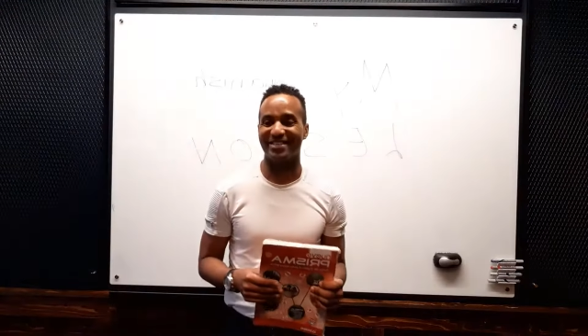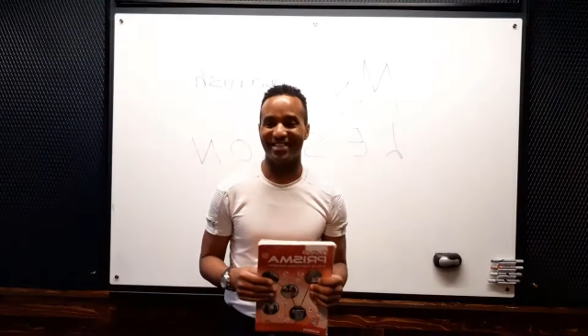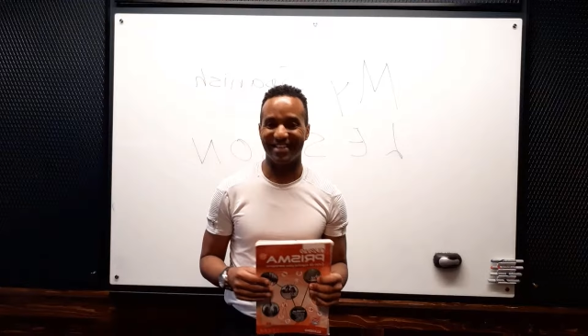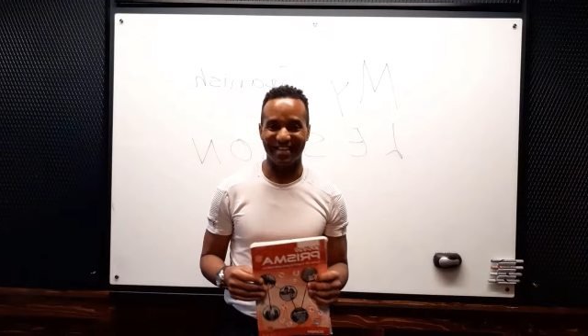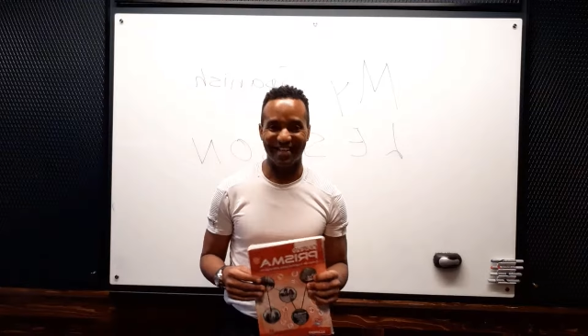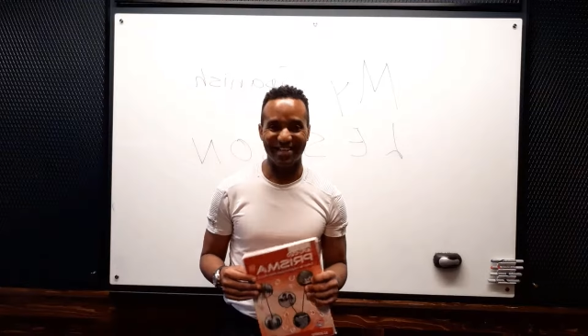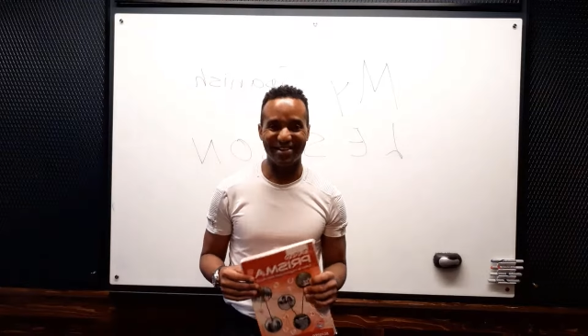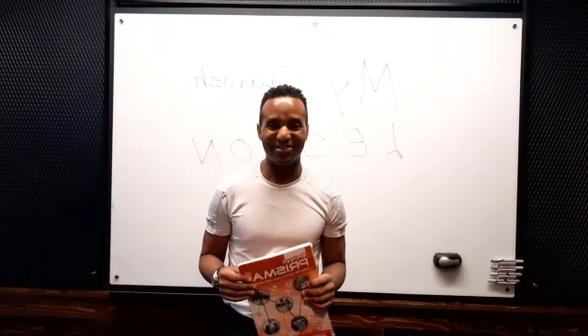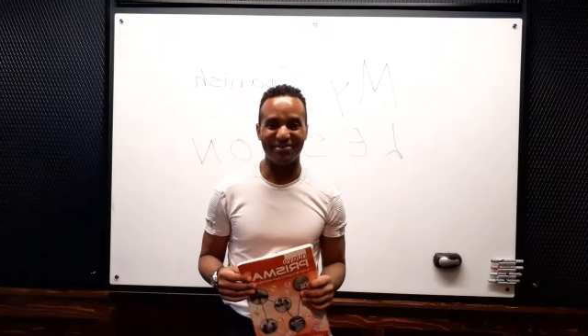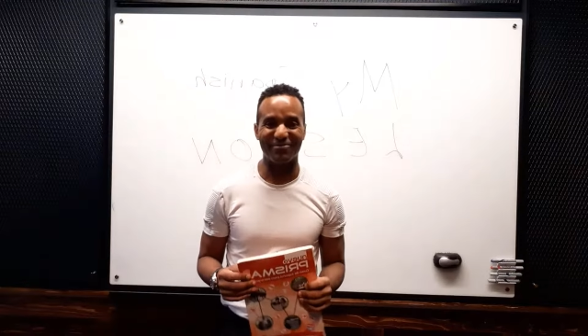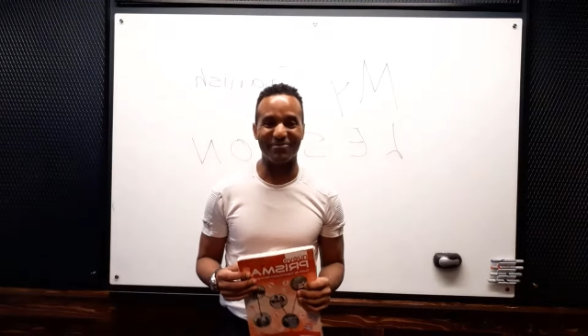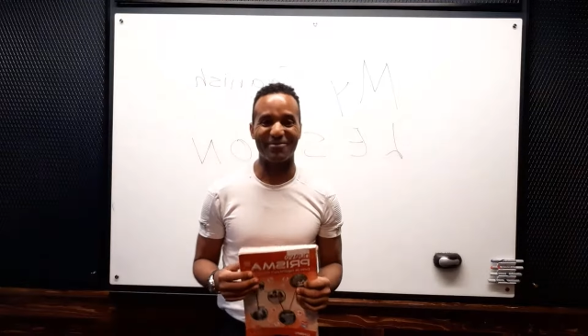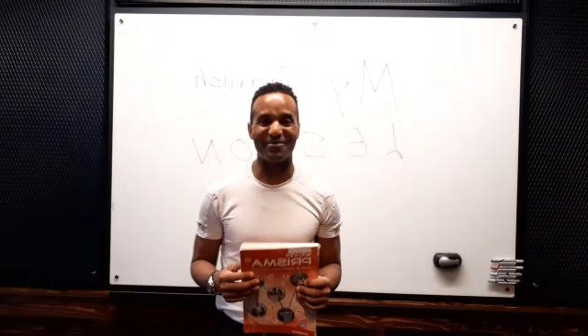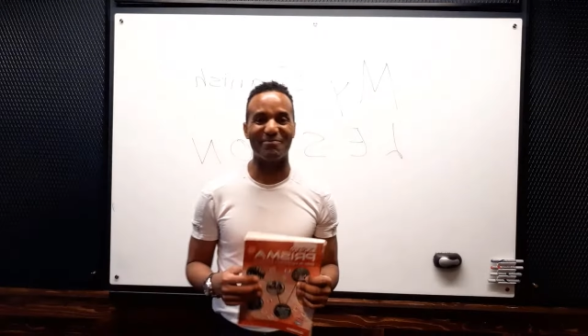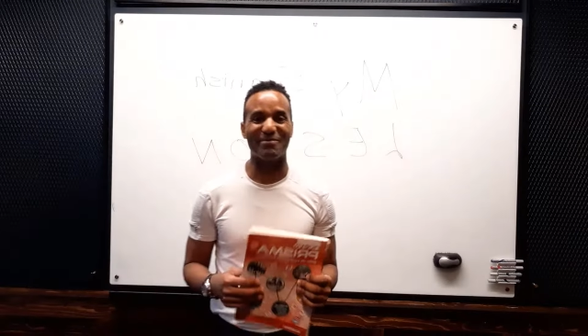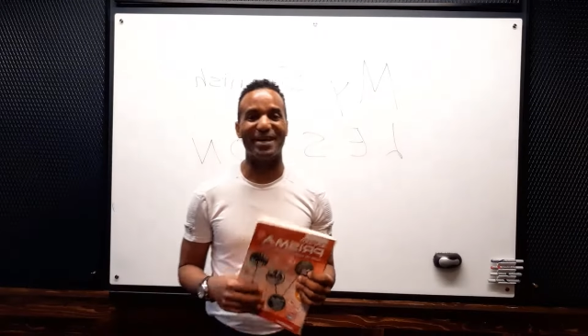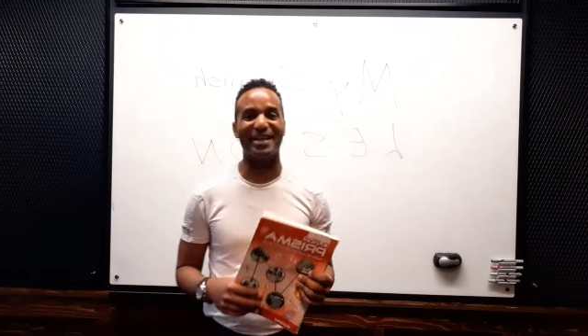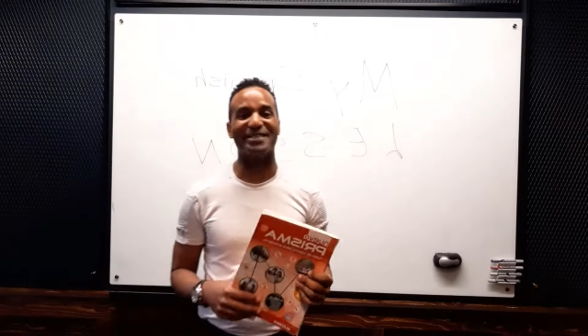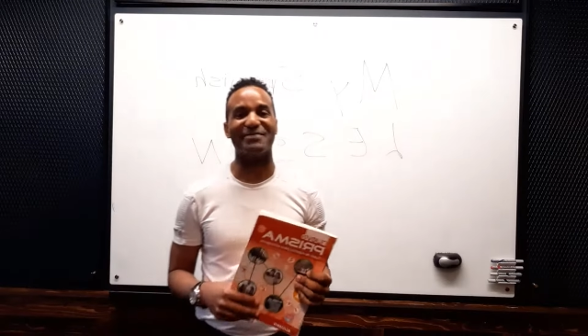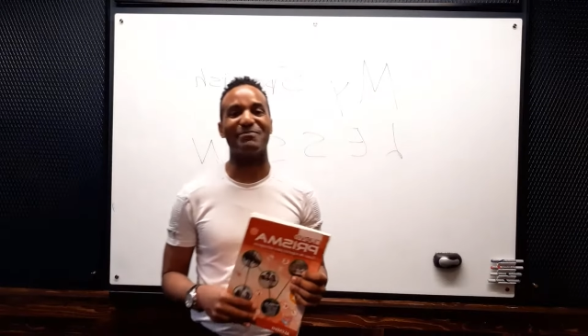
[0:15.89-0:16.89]
Leo from
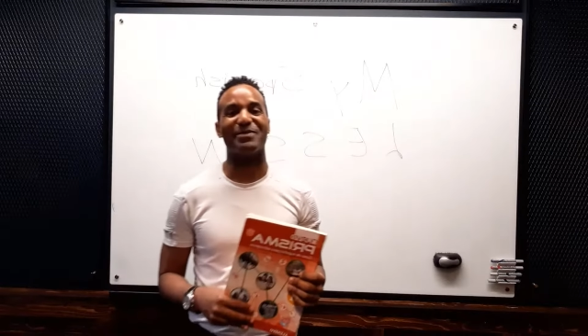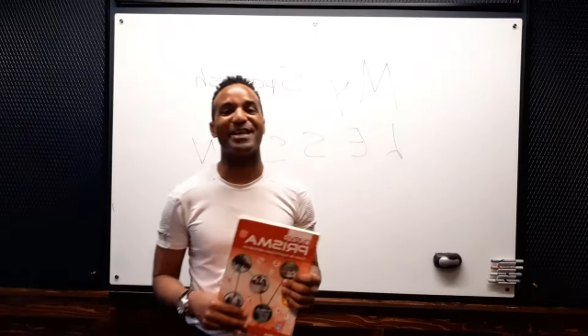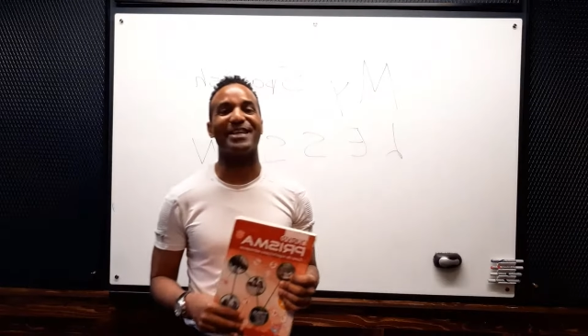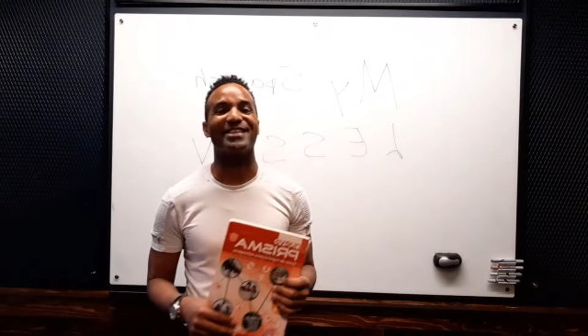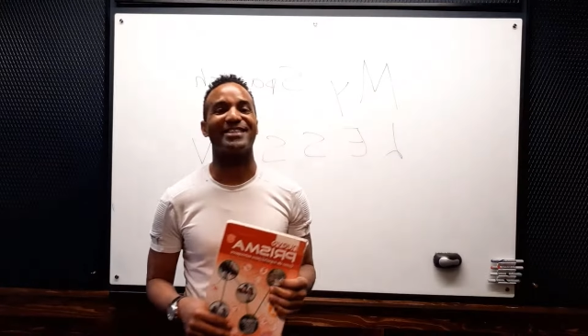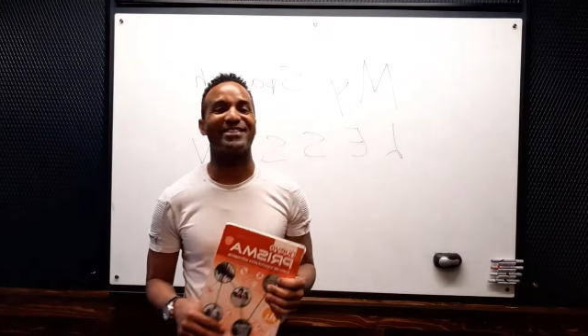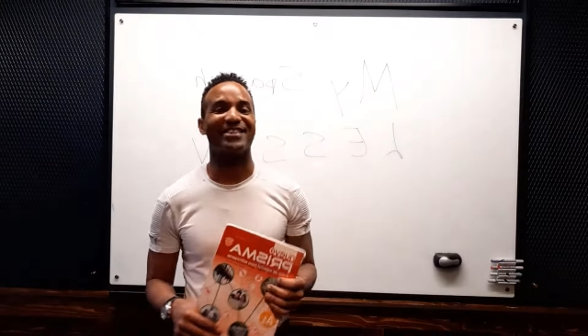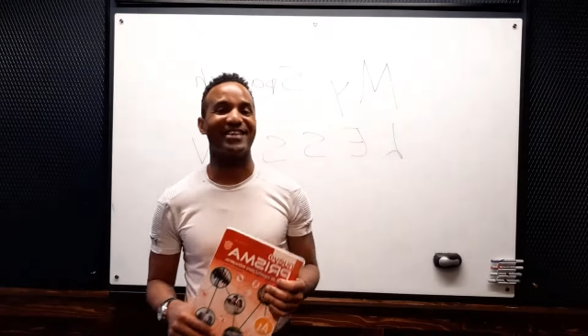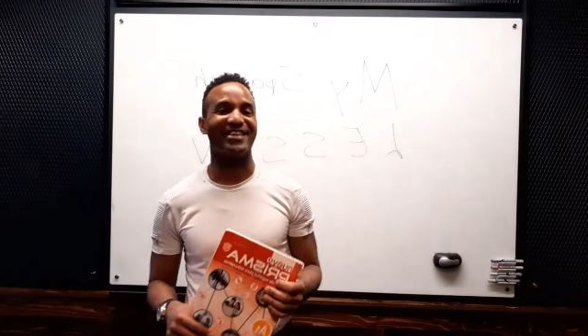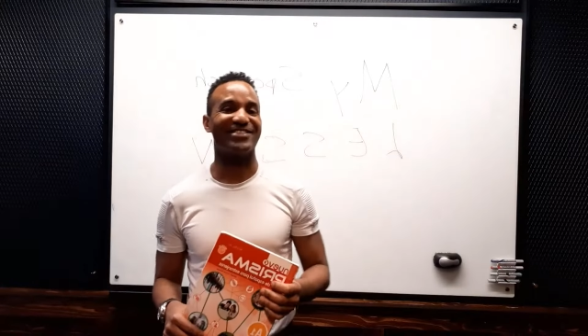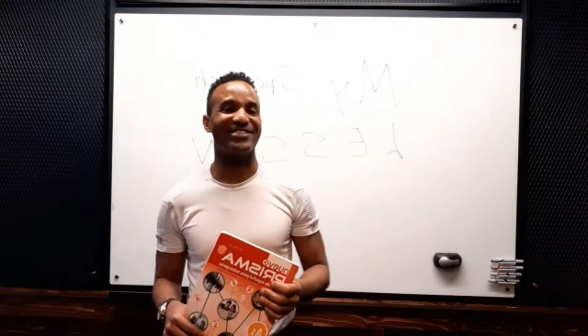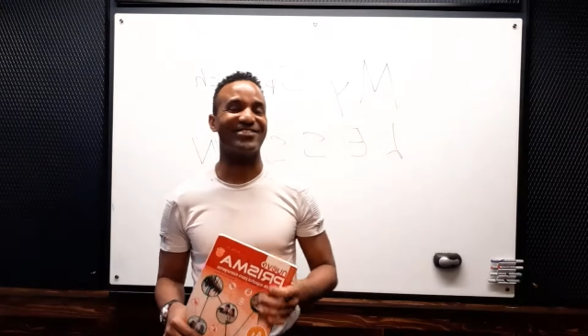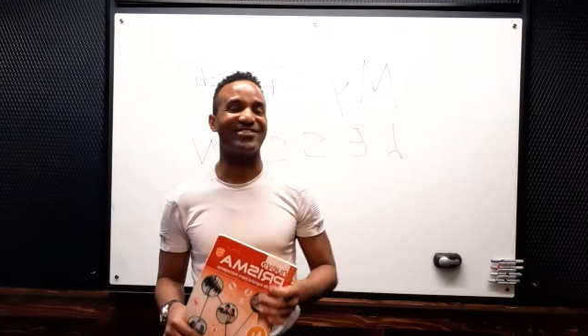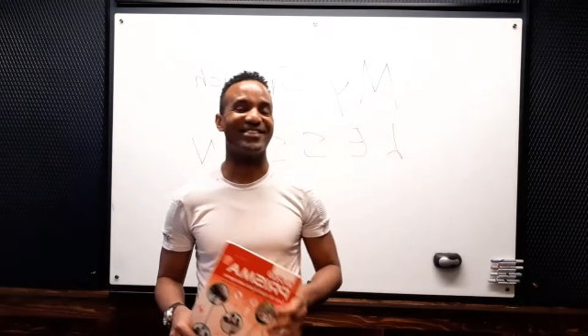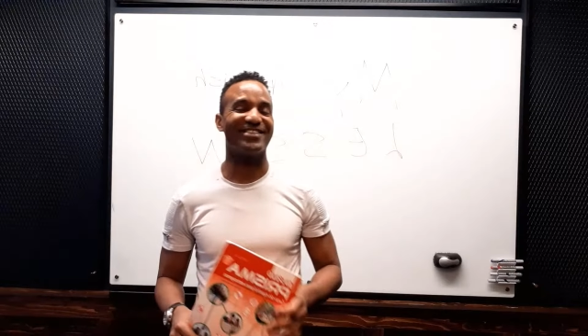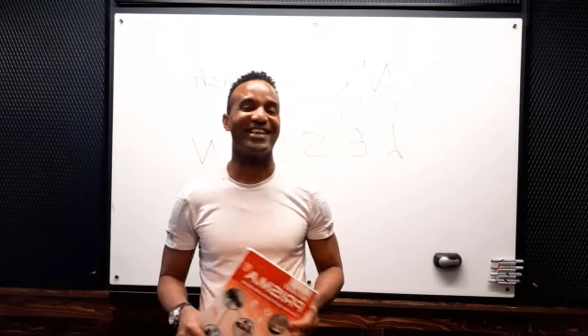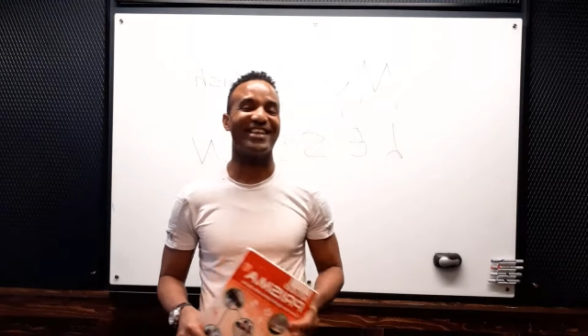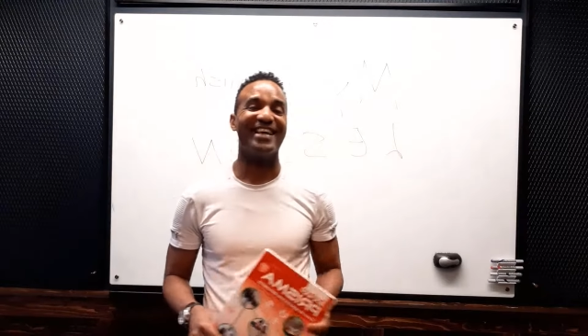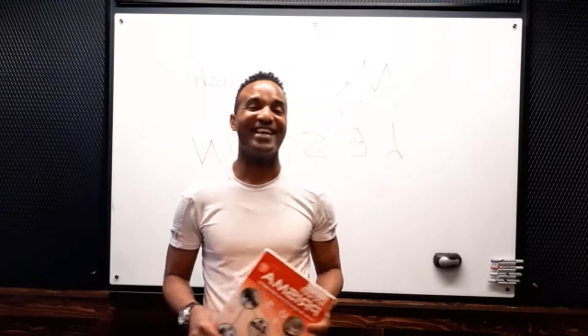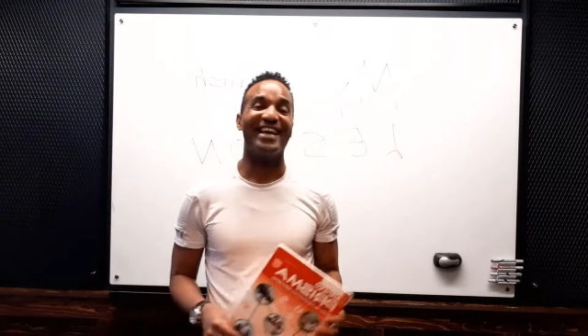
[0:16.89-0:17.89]
My Spanish
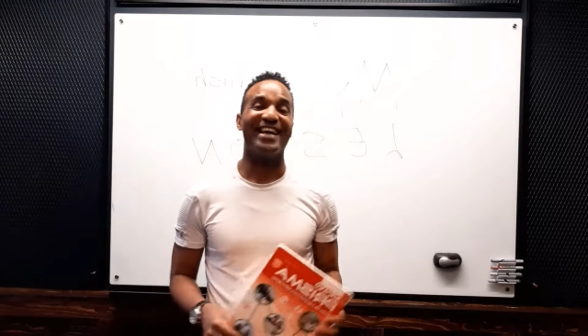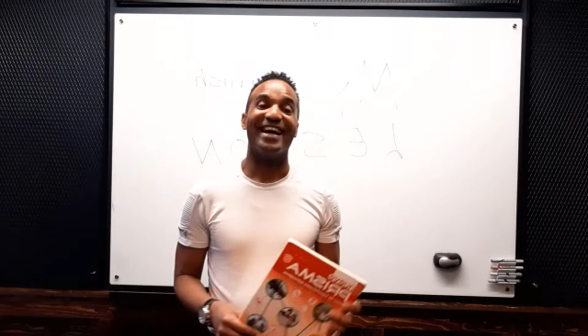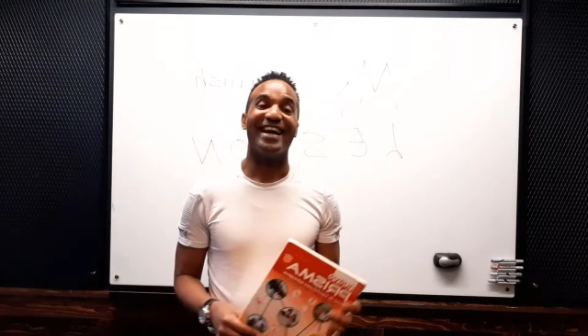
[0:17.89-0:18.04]
Lesson